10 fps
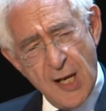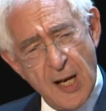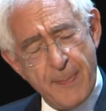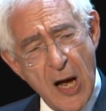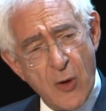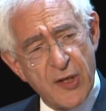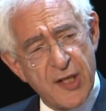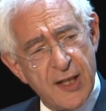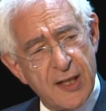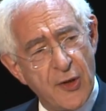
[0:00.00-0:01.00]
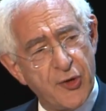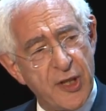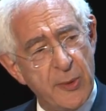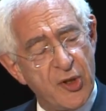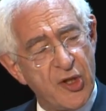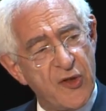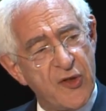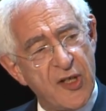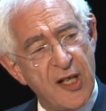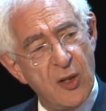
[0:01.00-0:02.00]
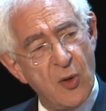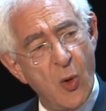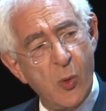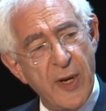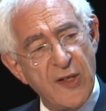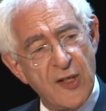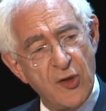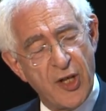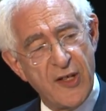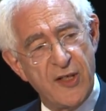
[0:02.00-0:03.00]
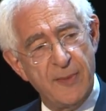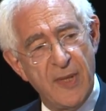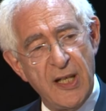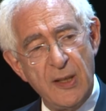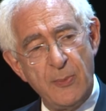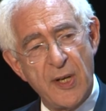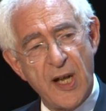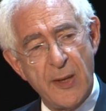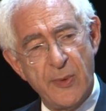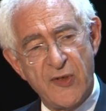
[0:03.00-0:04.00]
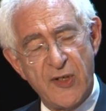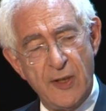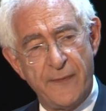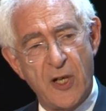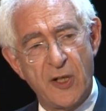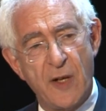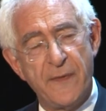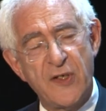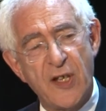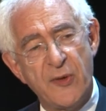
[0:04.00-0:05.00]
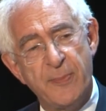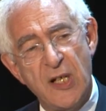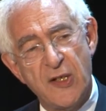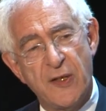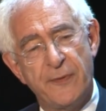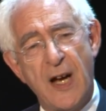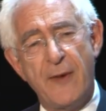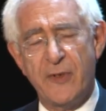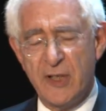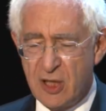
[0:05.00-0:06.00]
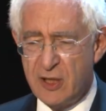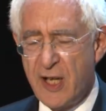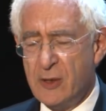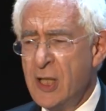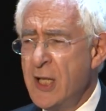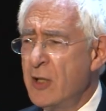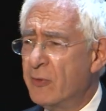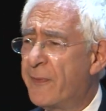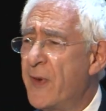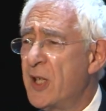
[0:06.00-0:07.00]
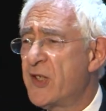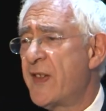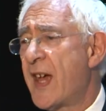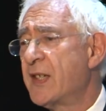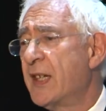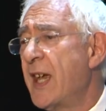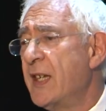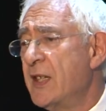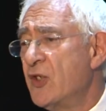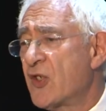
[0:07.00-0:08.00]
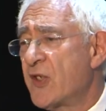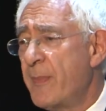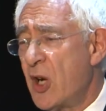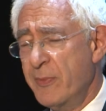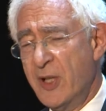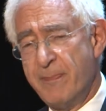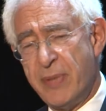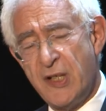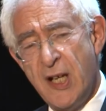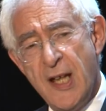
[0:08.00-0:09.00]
about a country which has uh, always interested me. When I was in the Foreign Office, I was Minister for Africa, and I'll refer to that again in just a moment. But